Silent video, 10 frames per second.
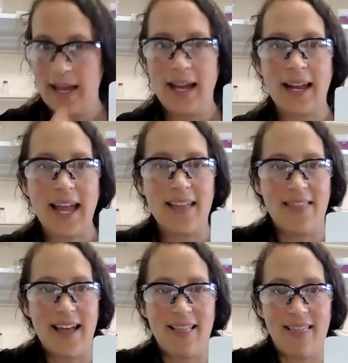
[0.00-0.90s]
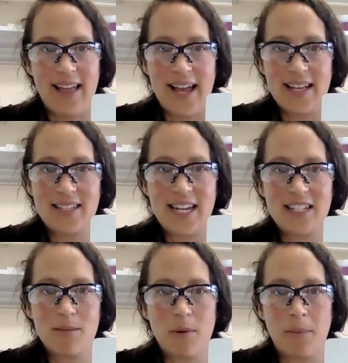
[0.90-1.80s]
Again, that last
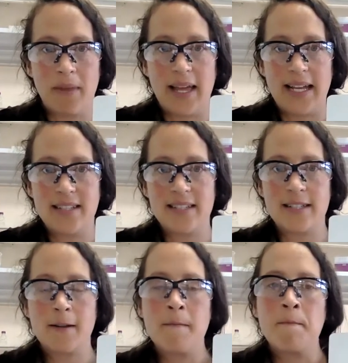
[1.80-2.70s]
decimal place